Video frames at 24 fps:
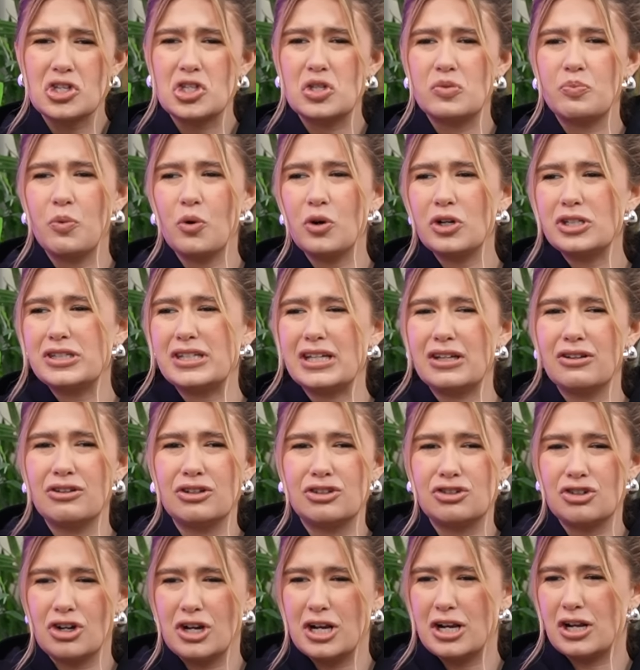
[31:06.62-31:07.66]
Sports
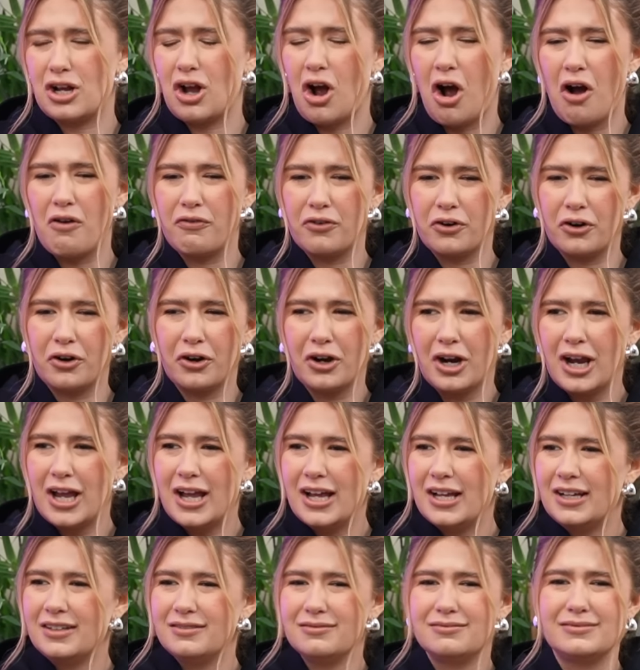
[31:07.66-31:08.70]
Illustrated cover.
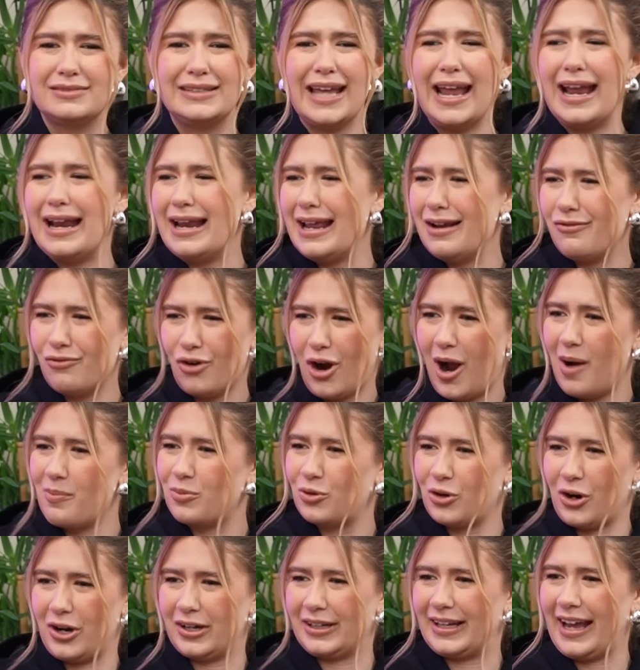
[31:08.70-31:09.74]
Dating Rob
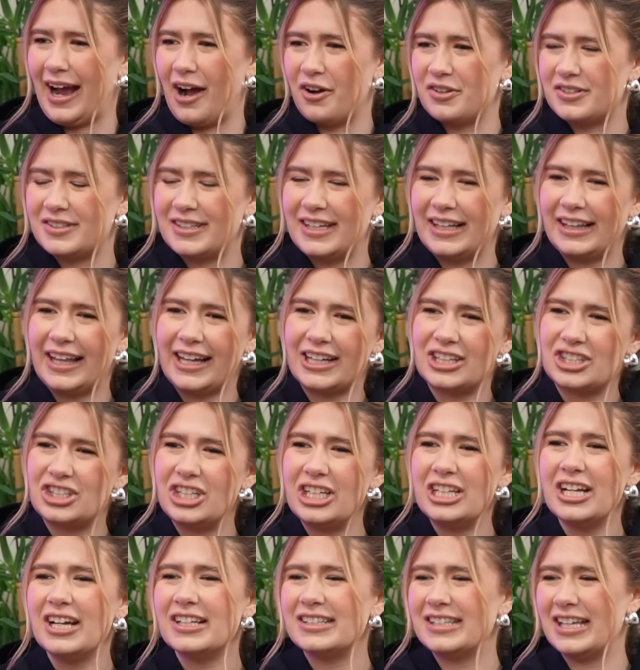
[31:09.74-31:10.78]
Gronkowski, like
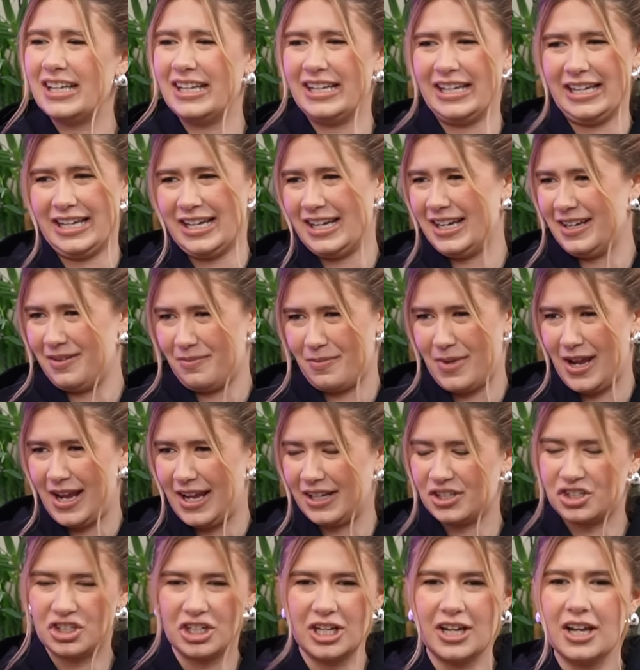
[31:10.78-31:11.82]
she doesn't need
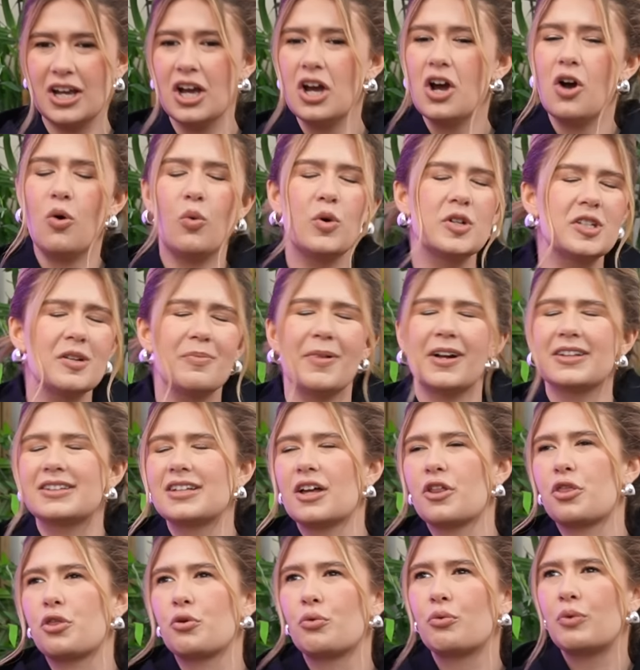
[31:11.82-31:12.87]
me. She was about
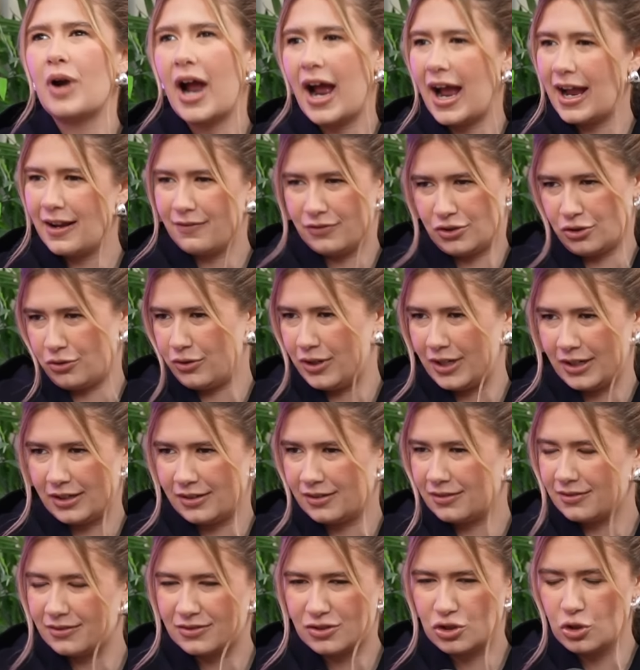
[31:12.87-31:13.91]
to thrive
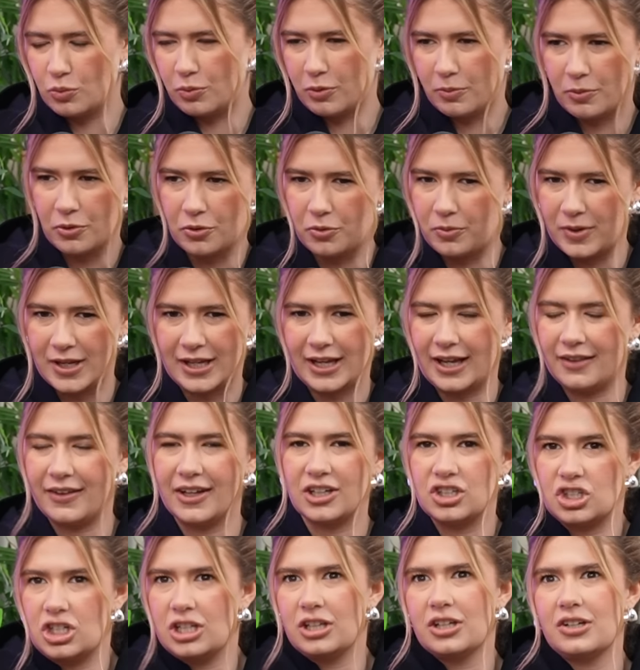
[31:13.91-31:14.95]
during Super Bowl weekend.
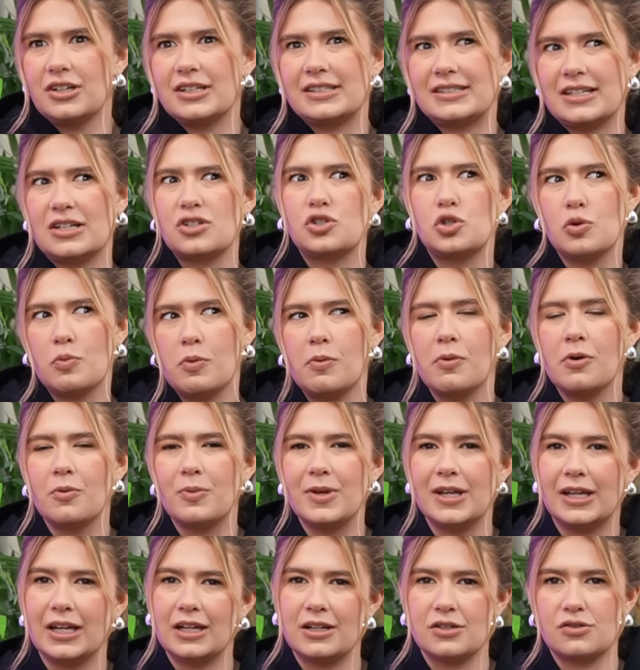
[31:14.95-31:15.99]
Like she literally says Super Bowl
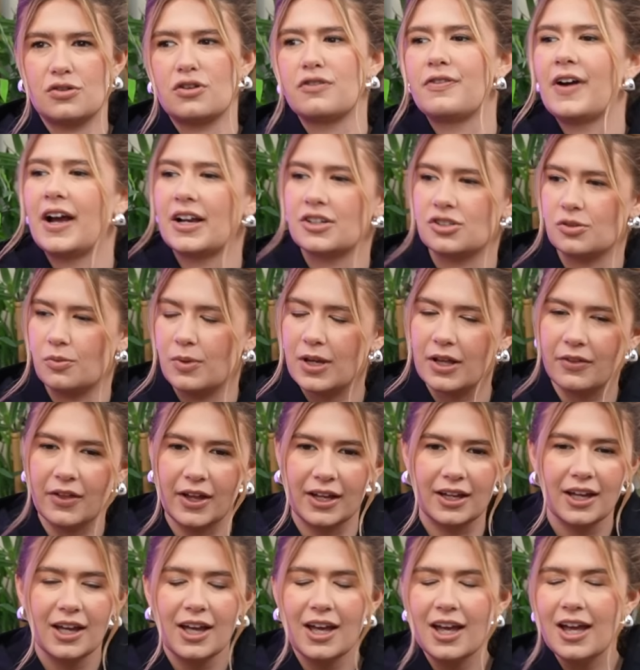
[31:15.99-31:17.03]
weekend is her fashion week.
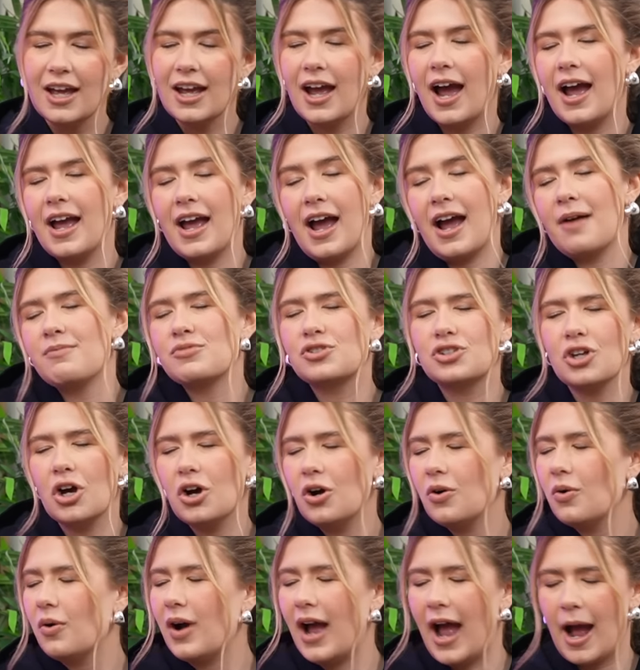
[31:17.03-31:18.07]
Like I'm
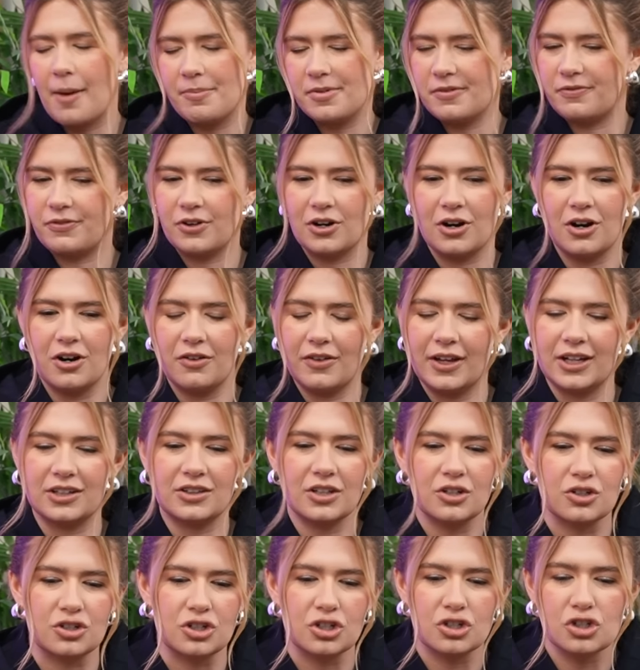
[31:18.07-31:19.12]
so happy for her. Like
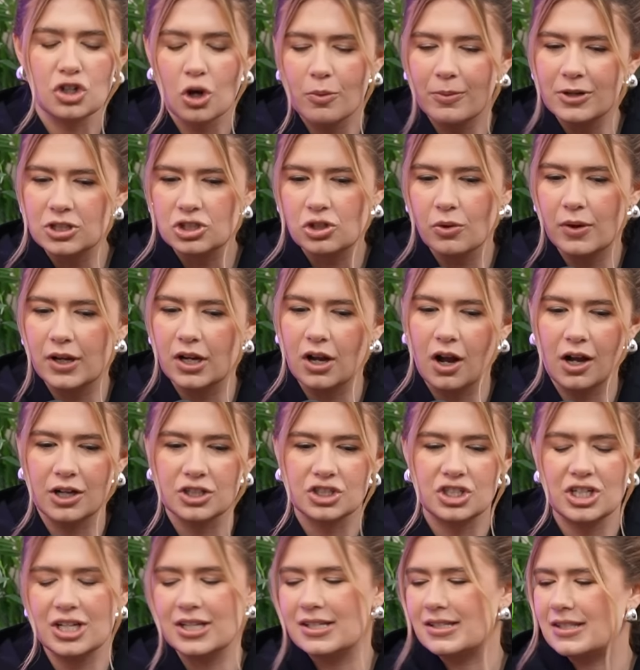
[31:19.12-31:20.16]
there's just so much going on.
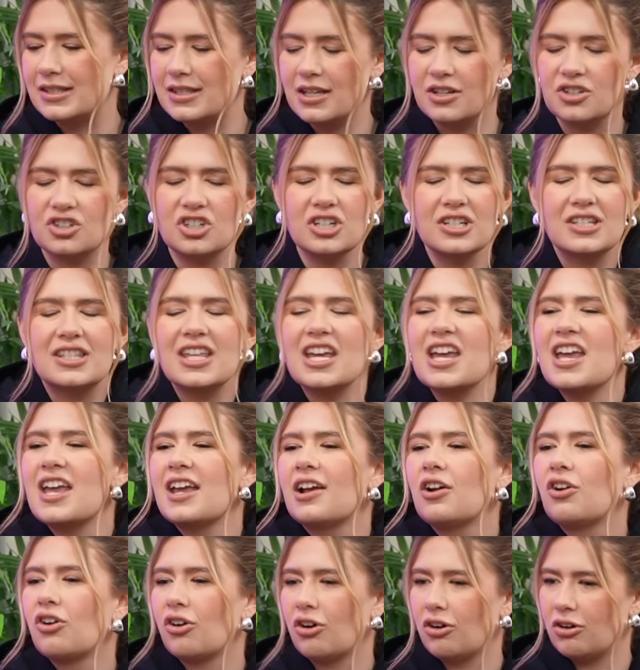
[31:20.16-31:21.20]
She's the
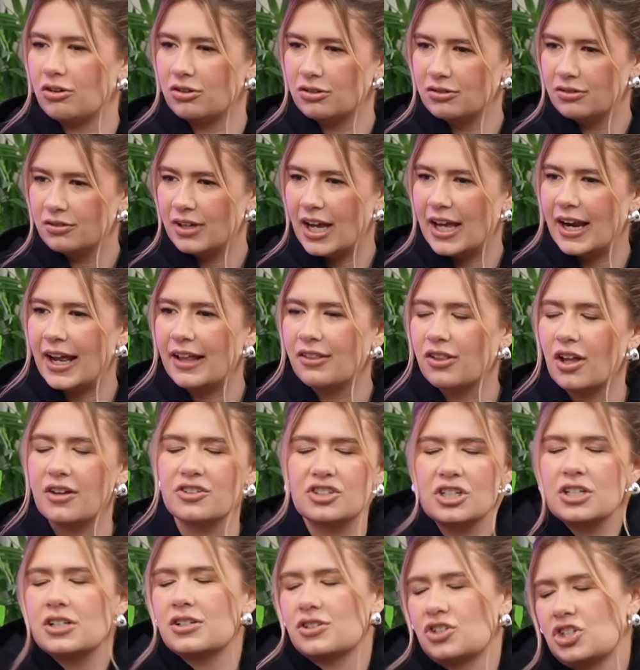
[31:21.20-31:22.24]
it girl, and I love
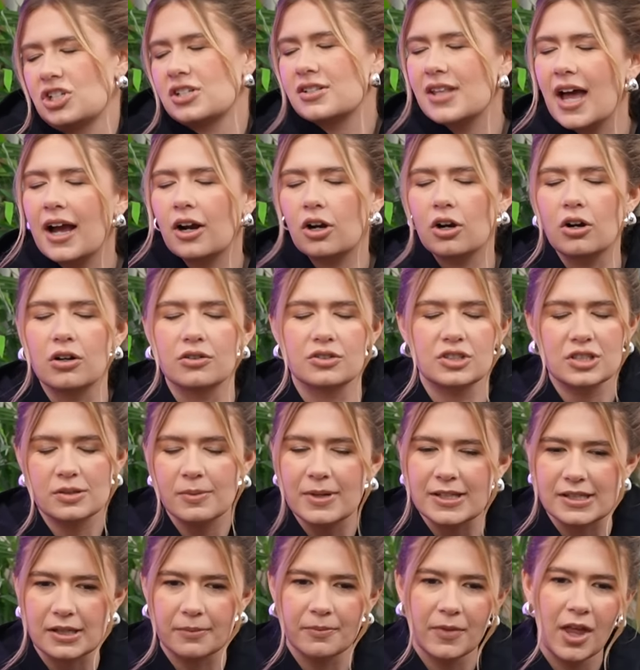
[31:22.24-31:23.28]
she's that girl. She's
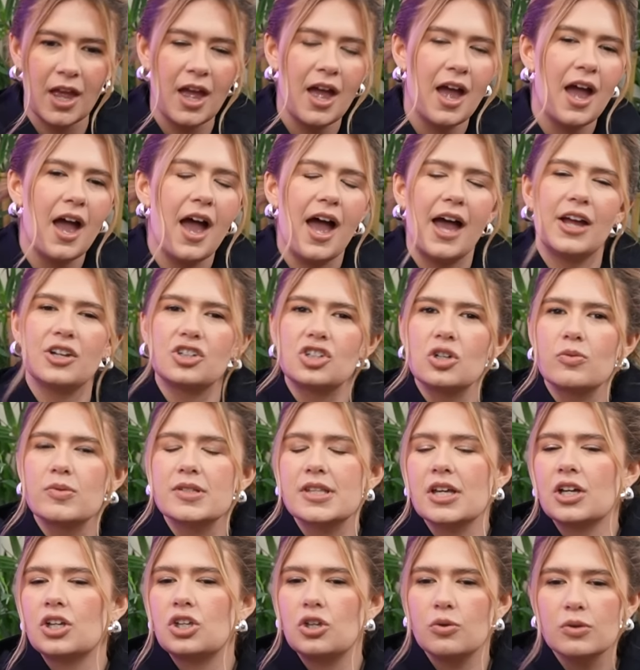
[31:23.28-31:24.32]
amazing. And she
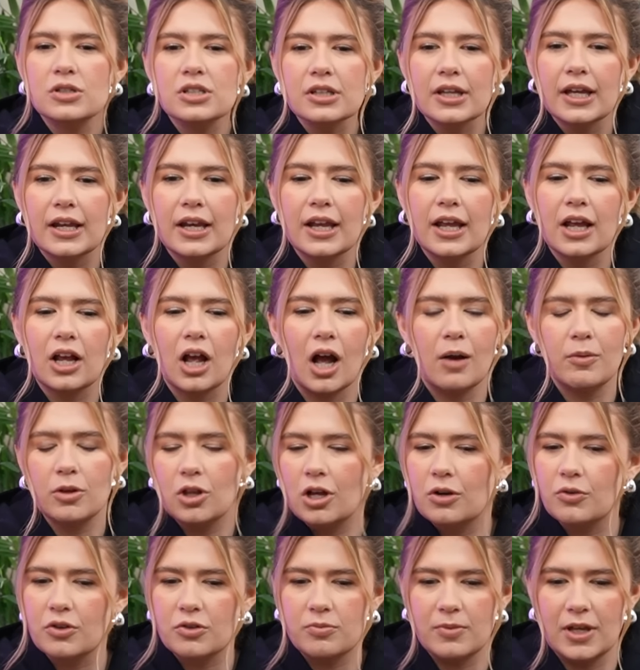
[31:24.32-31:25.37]
was like, you and Delaney come
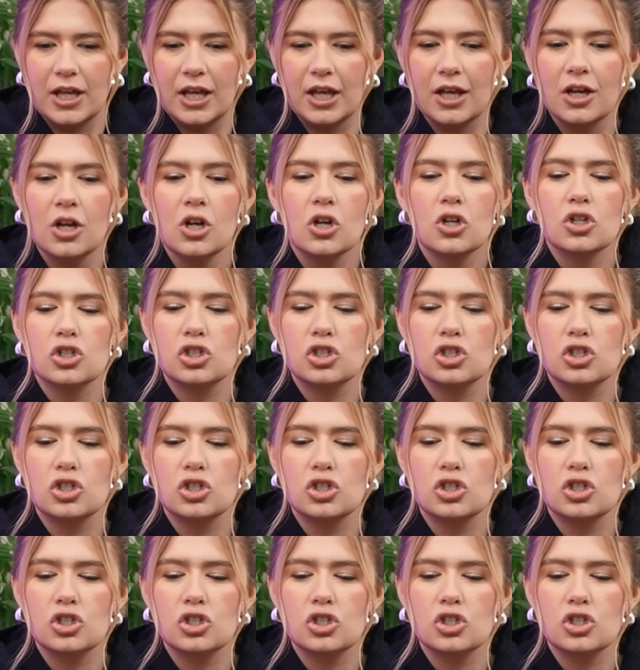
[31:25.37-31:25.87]
along with me.